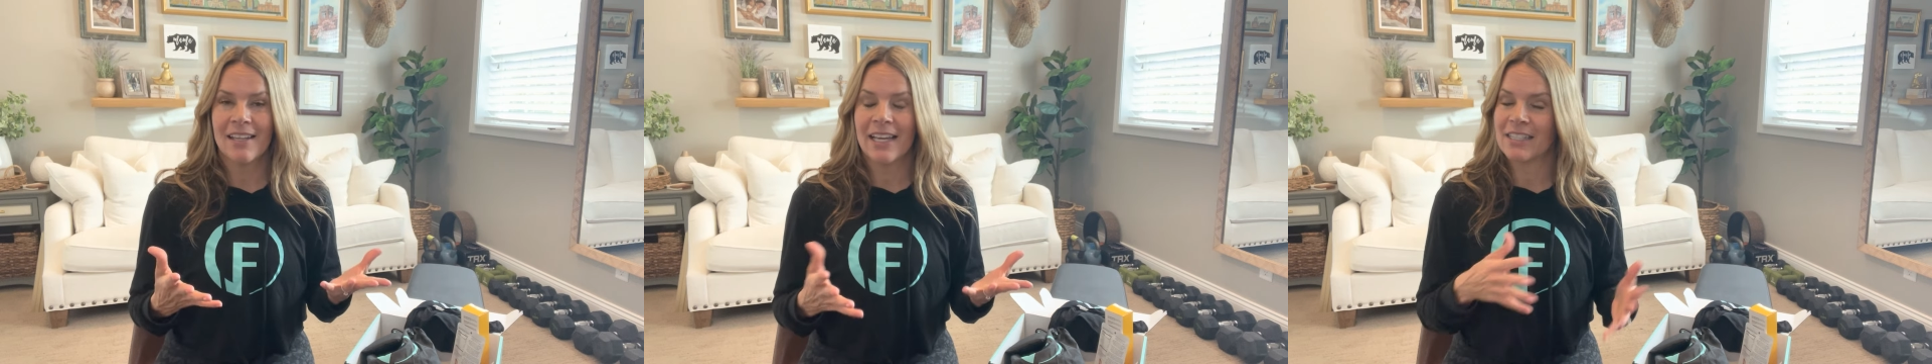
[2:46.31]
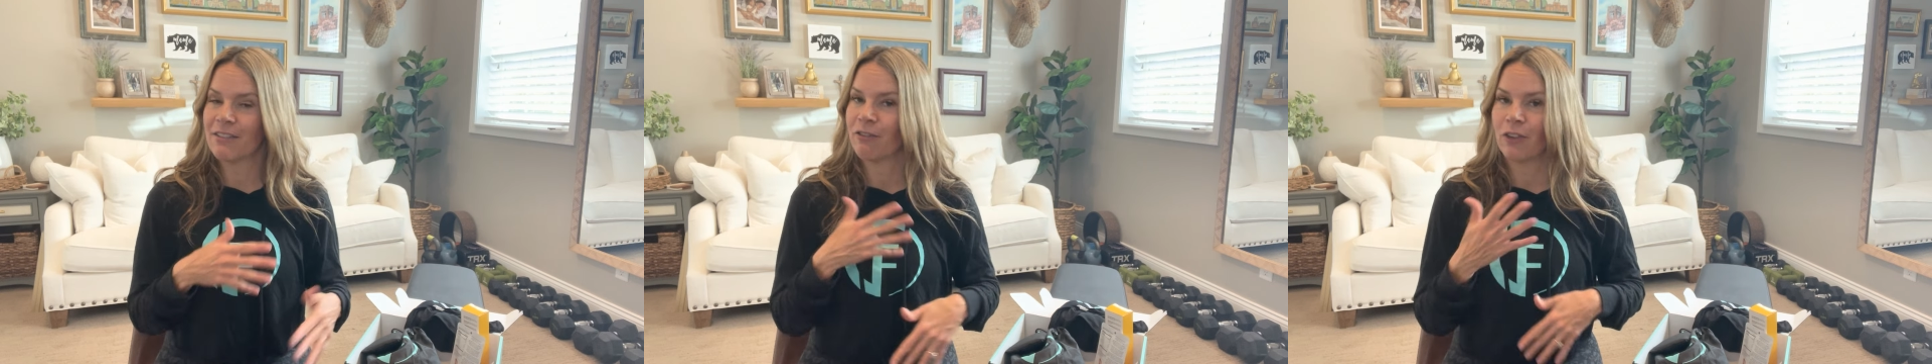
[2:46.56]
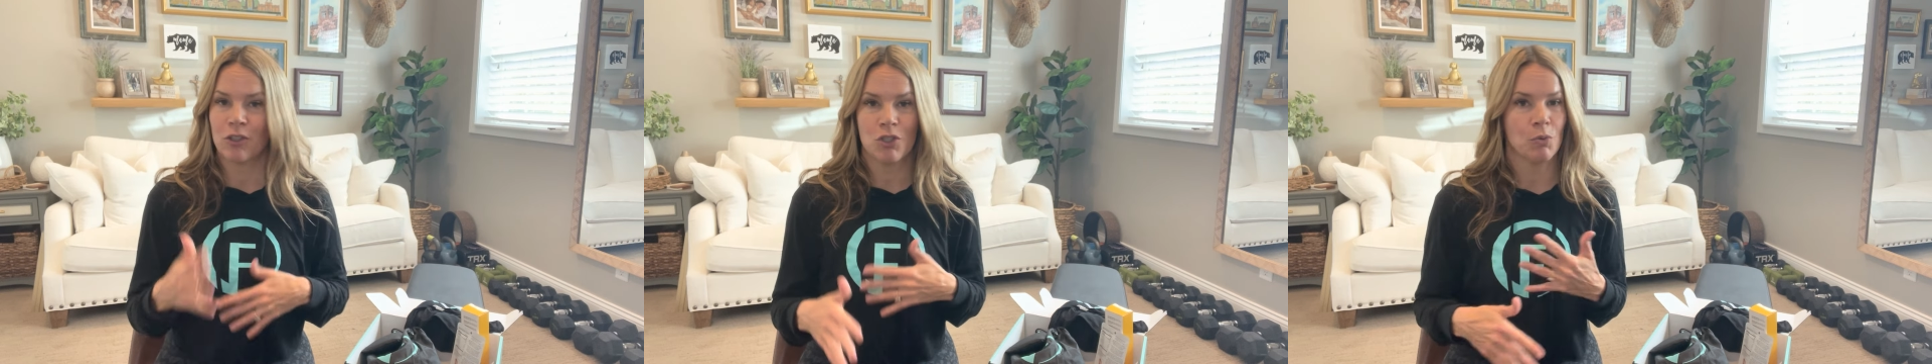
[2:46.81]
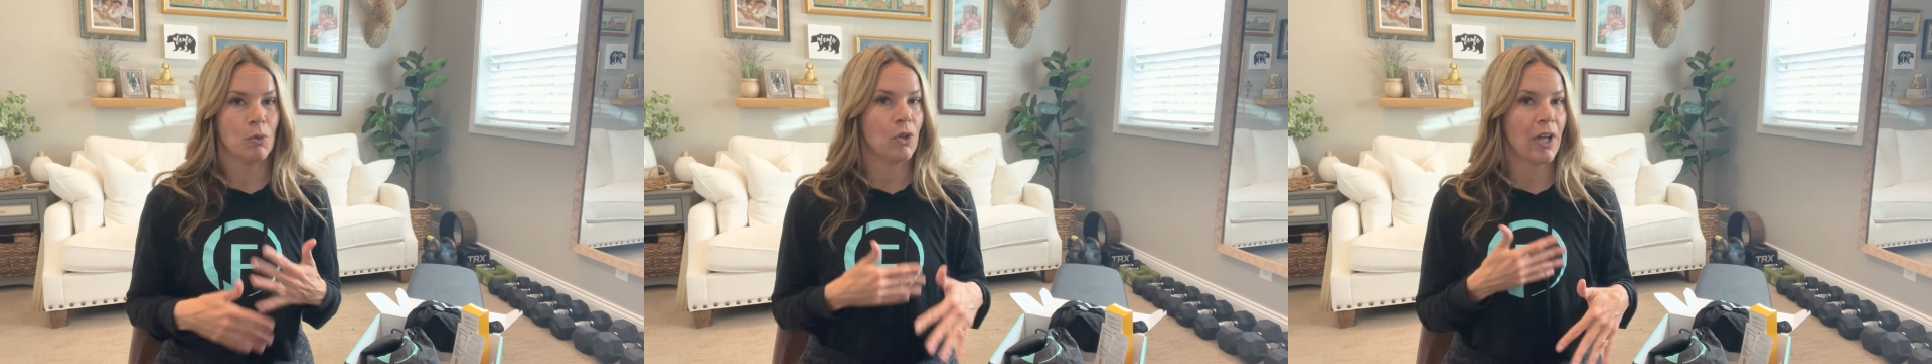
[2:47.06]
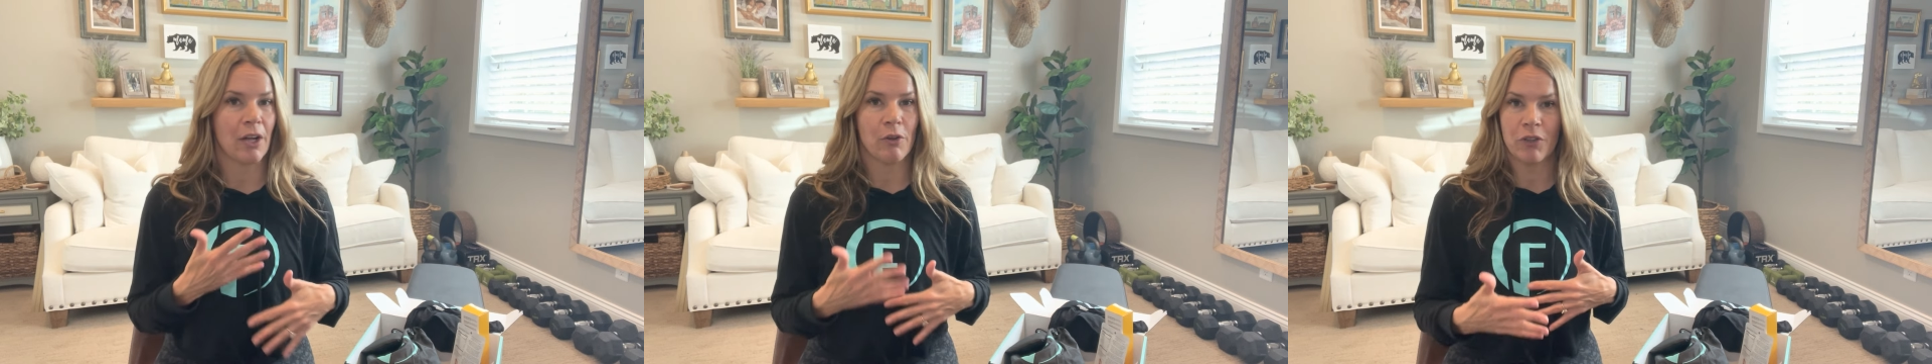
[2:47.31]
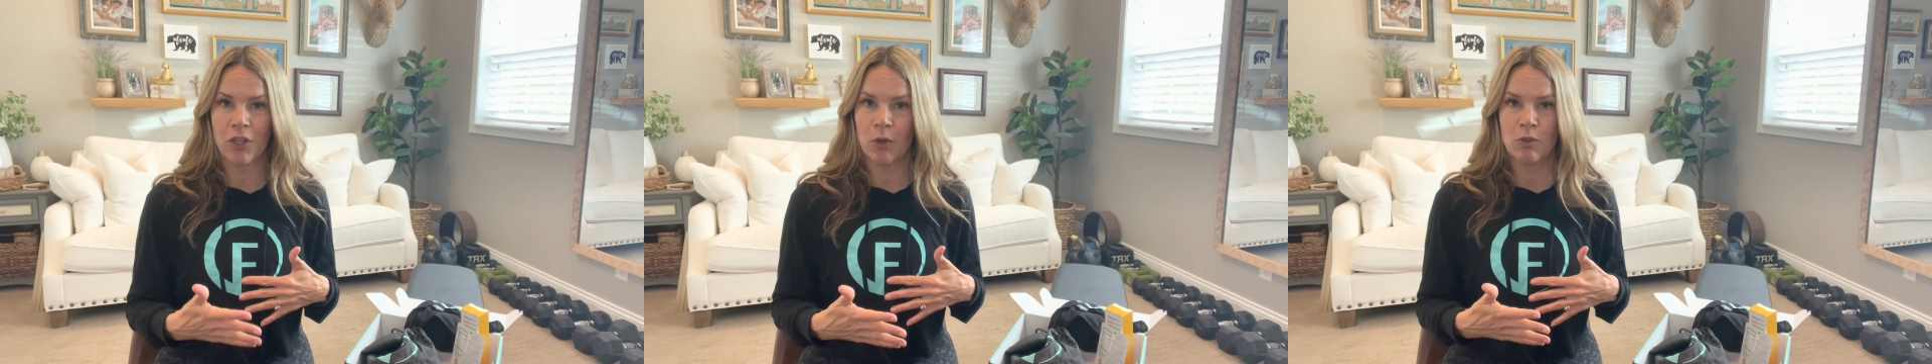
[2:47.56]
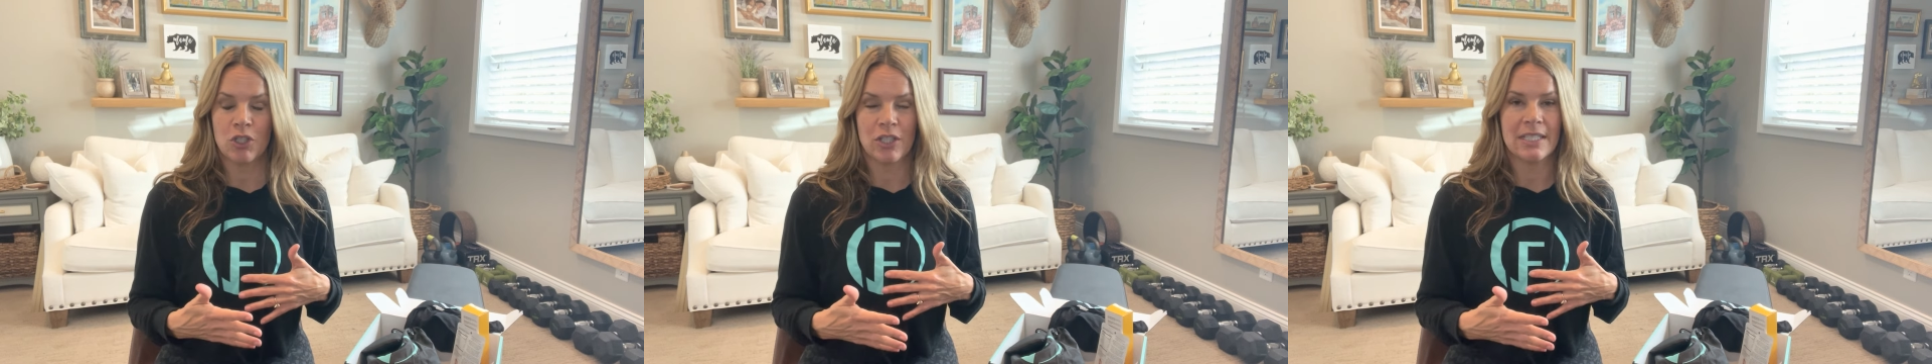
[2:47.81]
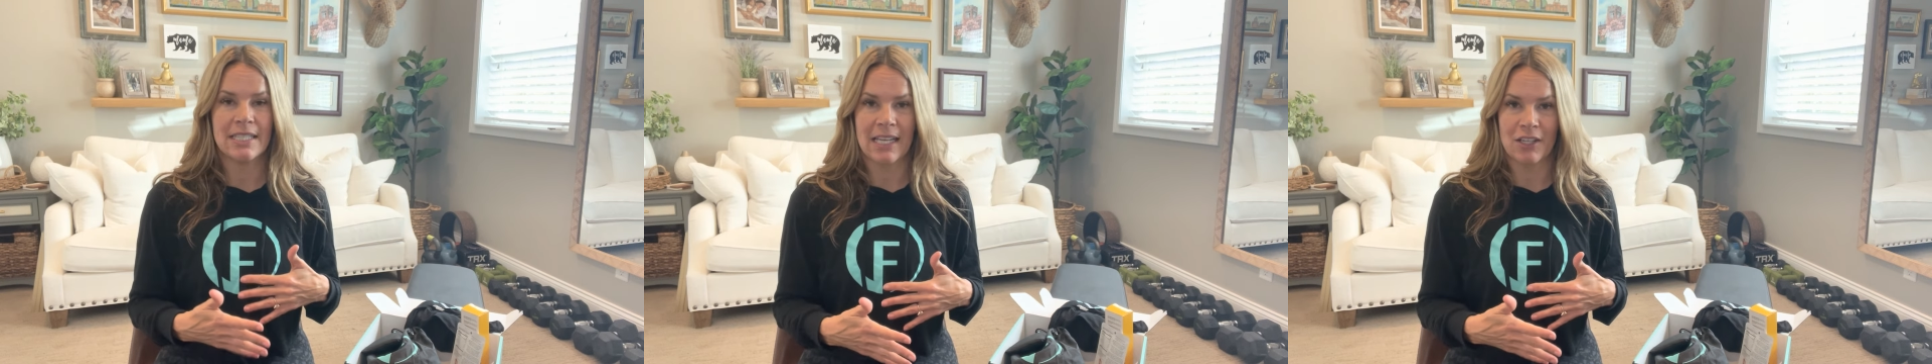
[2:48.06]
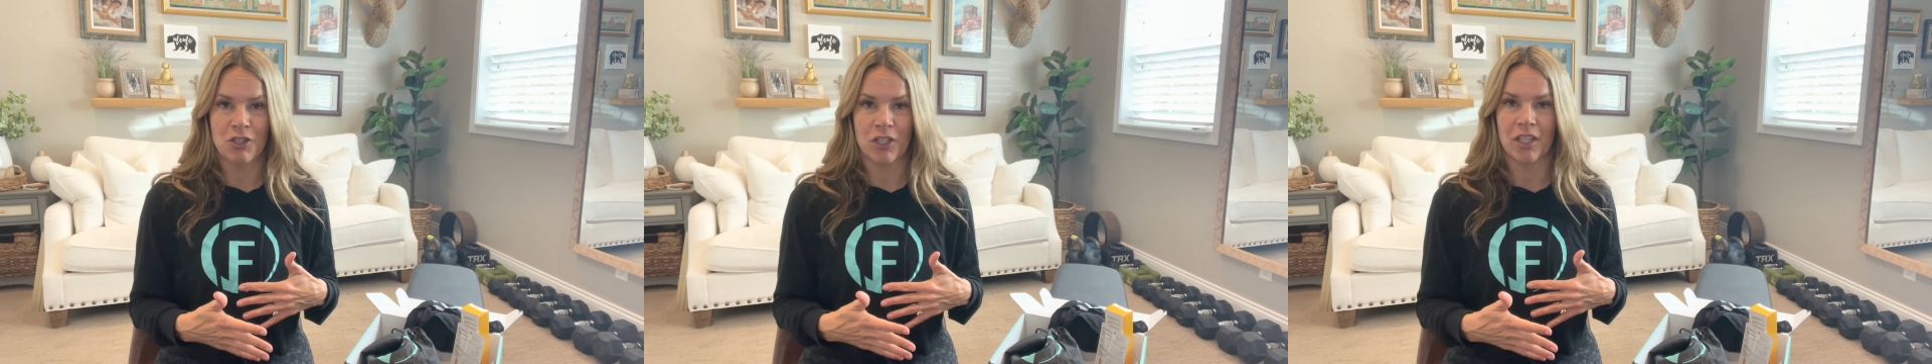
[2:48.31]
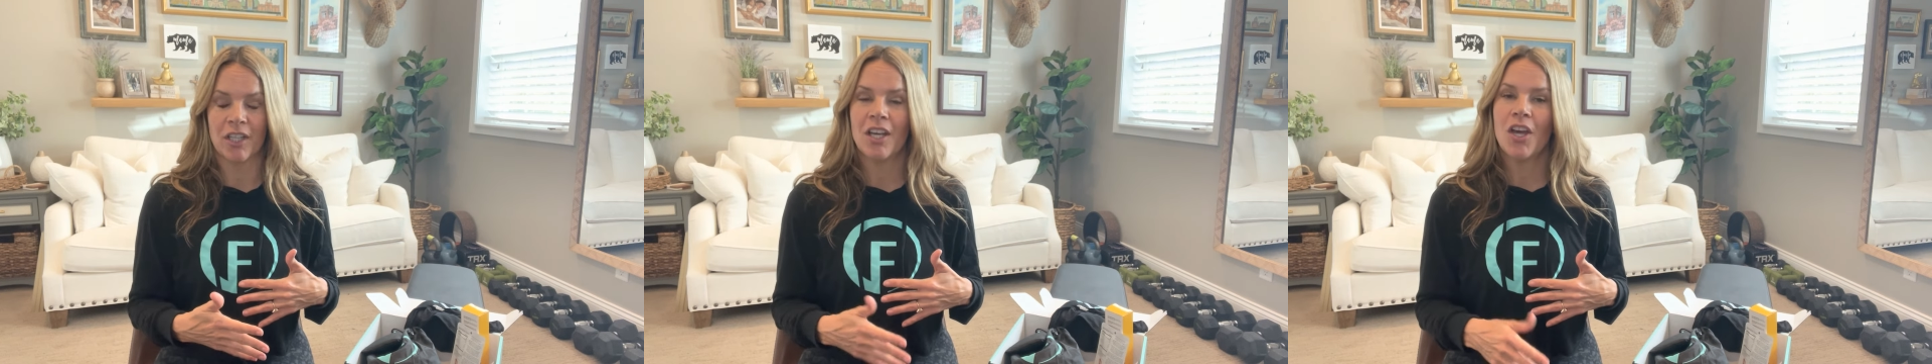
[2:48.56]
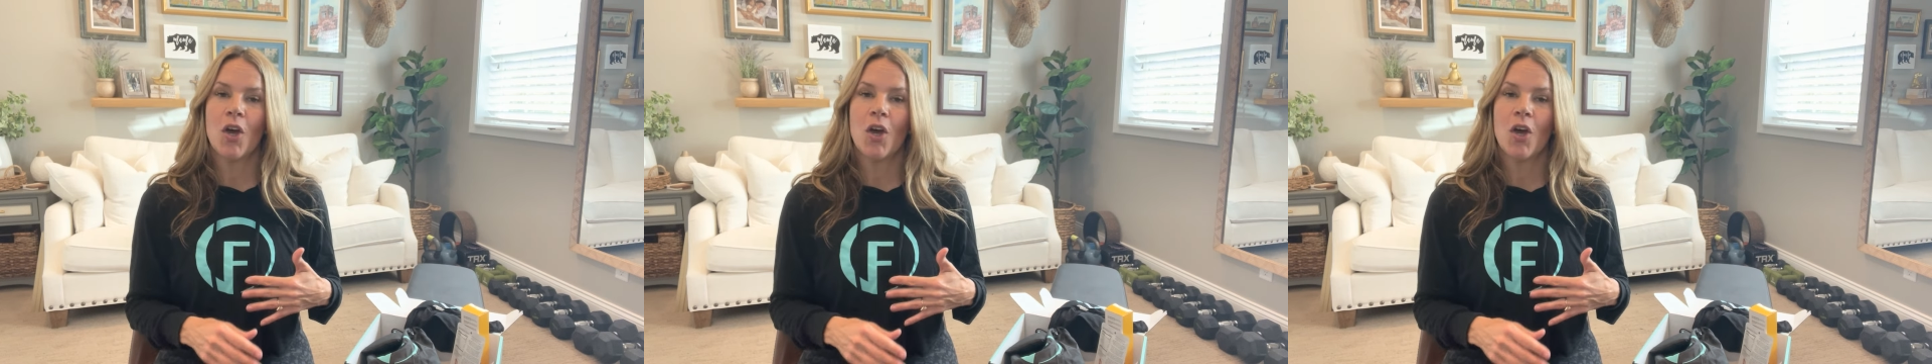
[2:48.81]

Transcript: It's a virtual health coaching session